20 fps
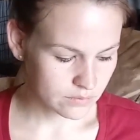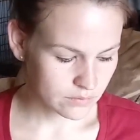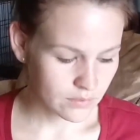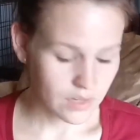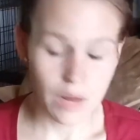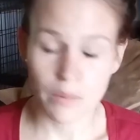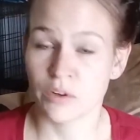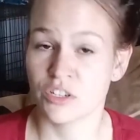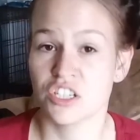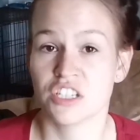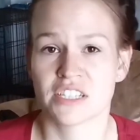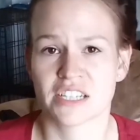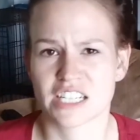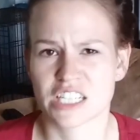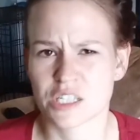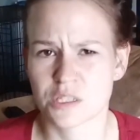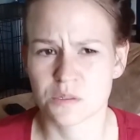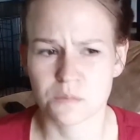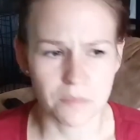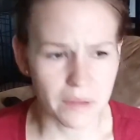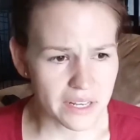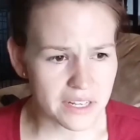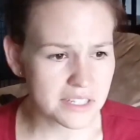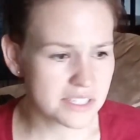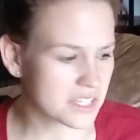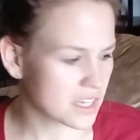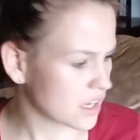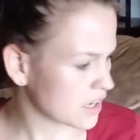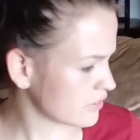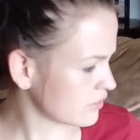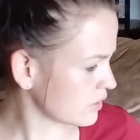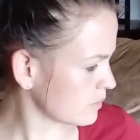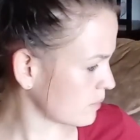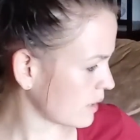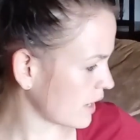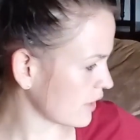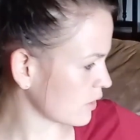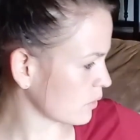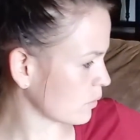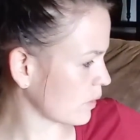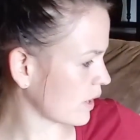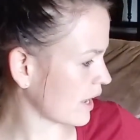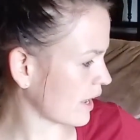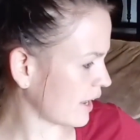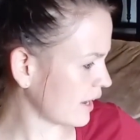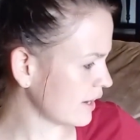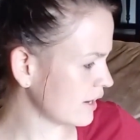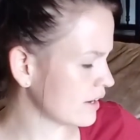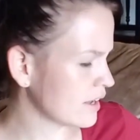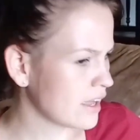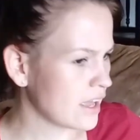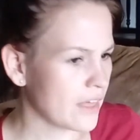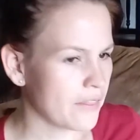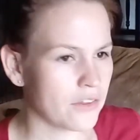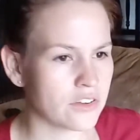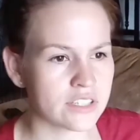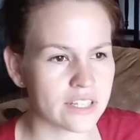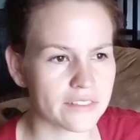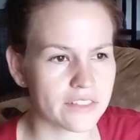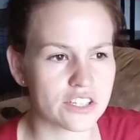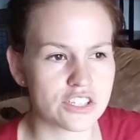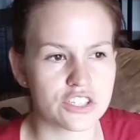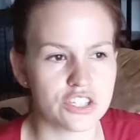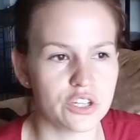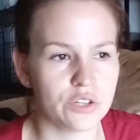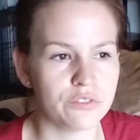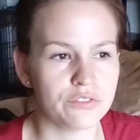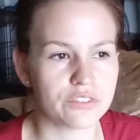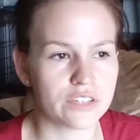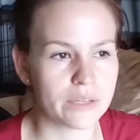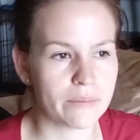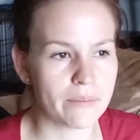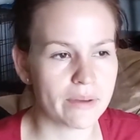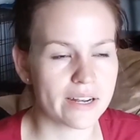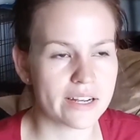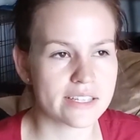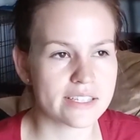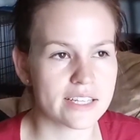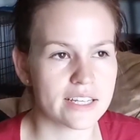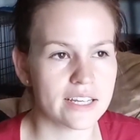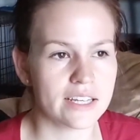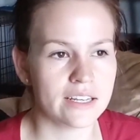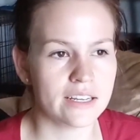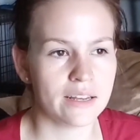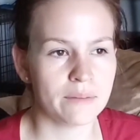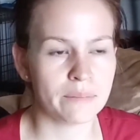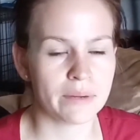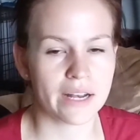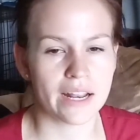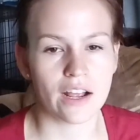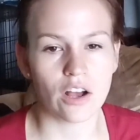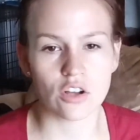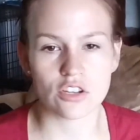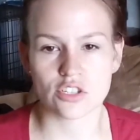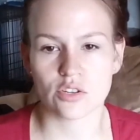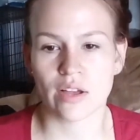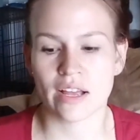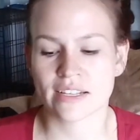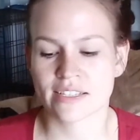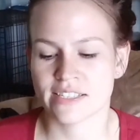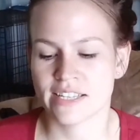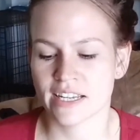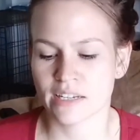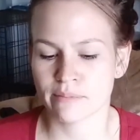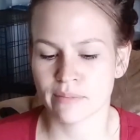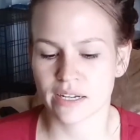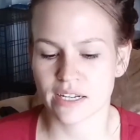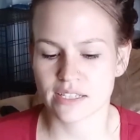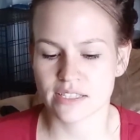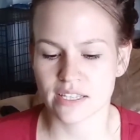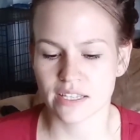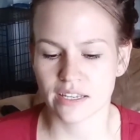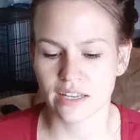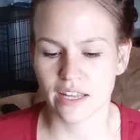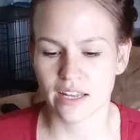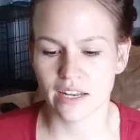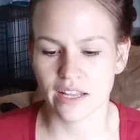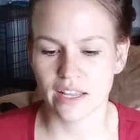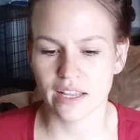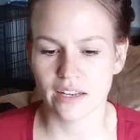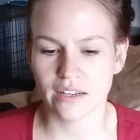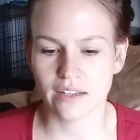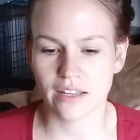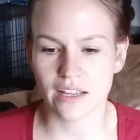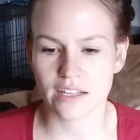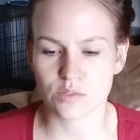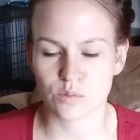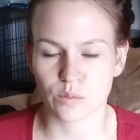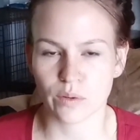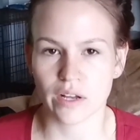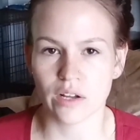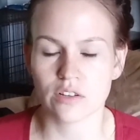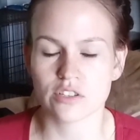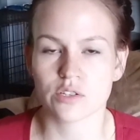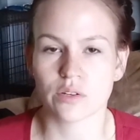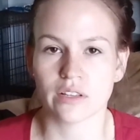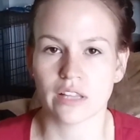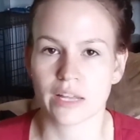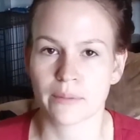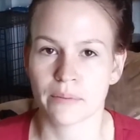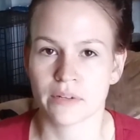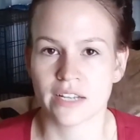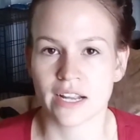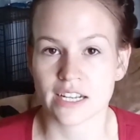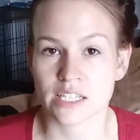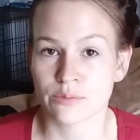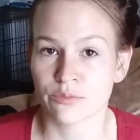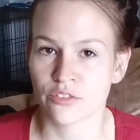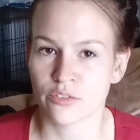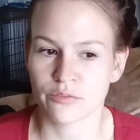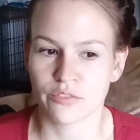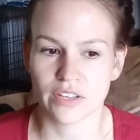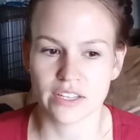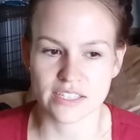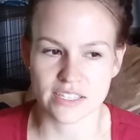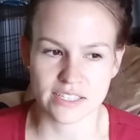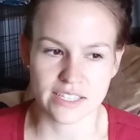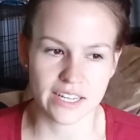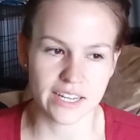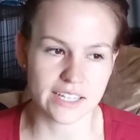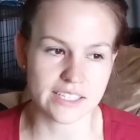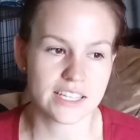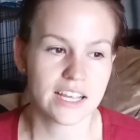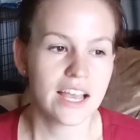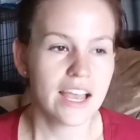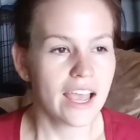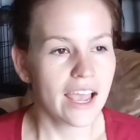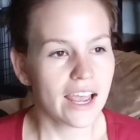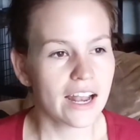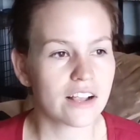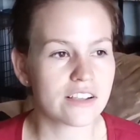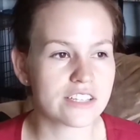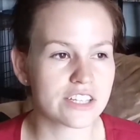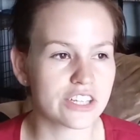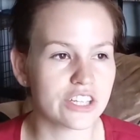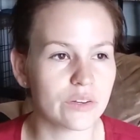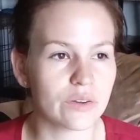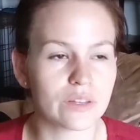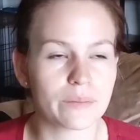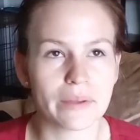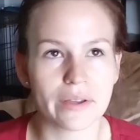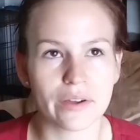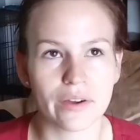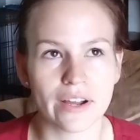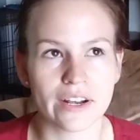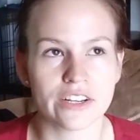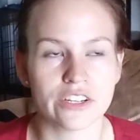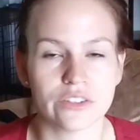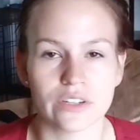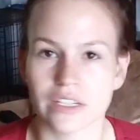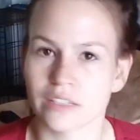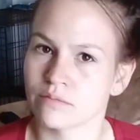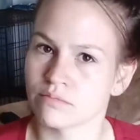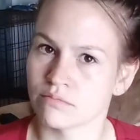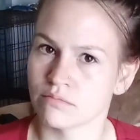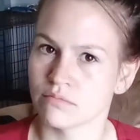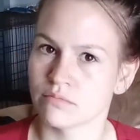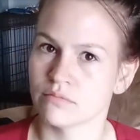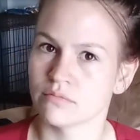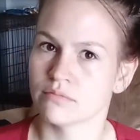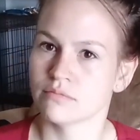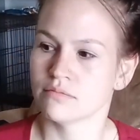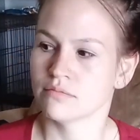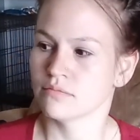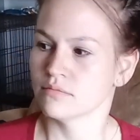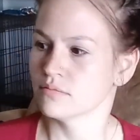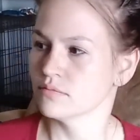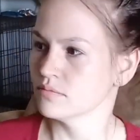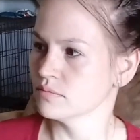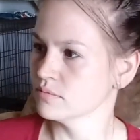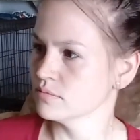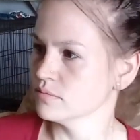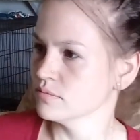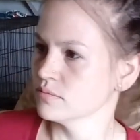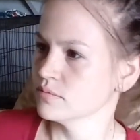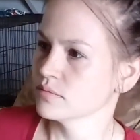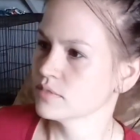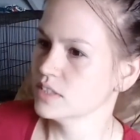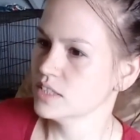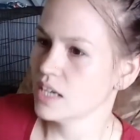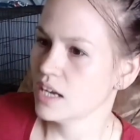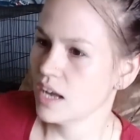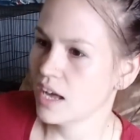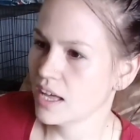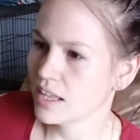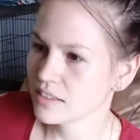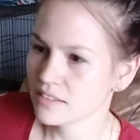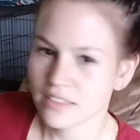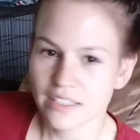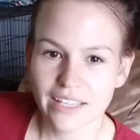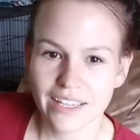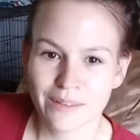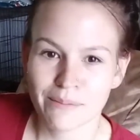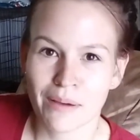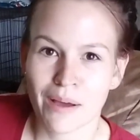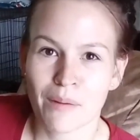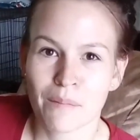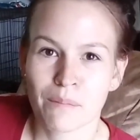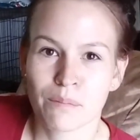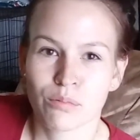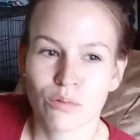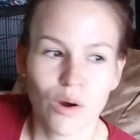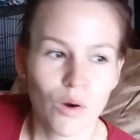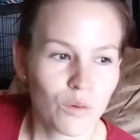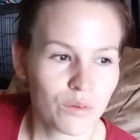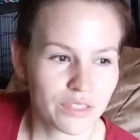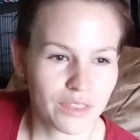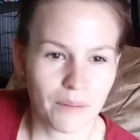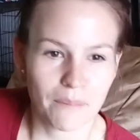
which is expensive, by the way. There's like this new flea medicine, but it also has tick medicine in it as well, so it like protects them from fleas and ticks. And I was like, you know what, let me go ahead and do it. Golly, about broke the